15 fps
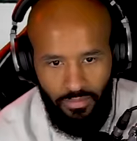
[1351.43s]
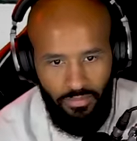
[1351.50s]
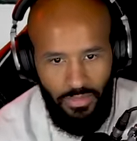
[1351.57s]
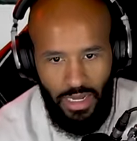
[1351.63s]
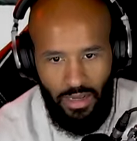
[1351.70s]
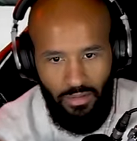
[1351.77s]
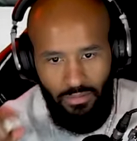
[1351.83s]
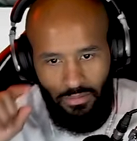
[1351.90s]

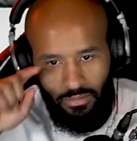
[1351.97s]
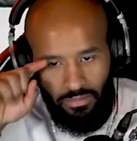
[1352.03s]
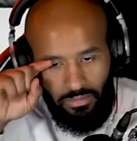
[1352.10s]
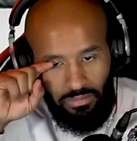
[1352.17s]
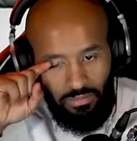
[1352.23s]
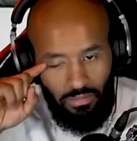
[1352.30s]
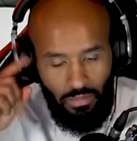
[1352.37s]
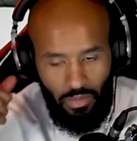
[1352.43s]
Yeah.
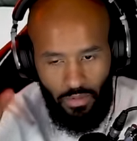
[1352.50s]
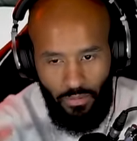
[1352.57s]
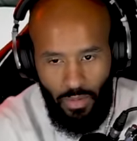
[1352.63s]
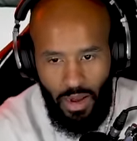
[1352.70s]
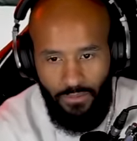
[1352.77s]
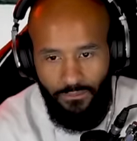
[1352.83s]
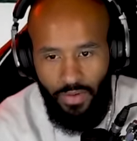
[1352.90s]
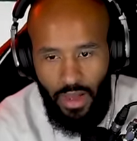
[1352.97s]

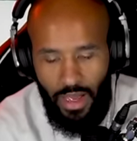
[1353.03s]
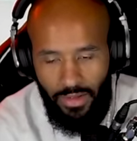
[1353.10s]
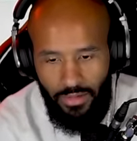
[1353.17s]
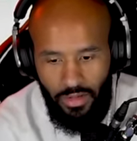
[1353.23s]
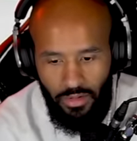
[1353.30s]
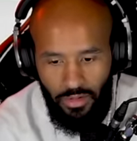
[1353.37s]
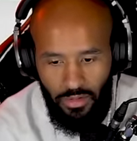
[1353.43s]
Round 5.